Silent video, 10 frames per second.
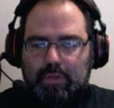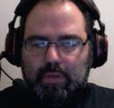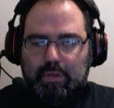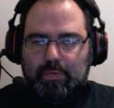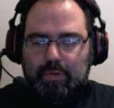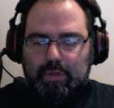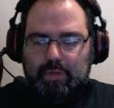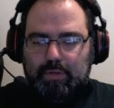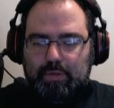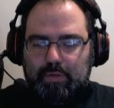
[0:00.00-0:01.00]
I will
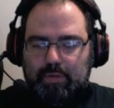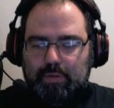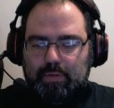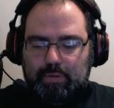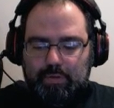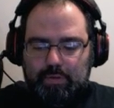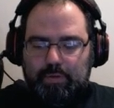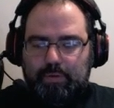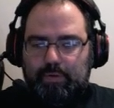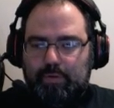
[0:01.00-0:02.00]
actually look
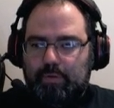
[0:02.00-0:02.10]
through.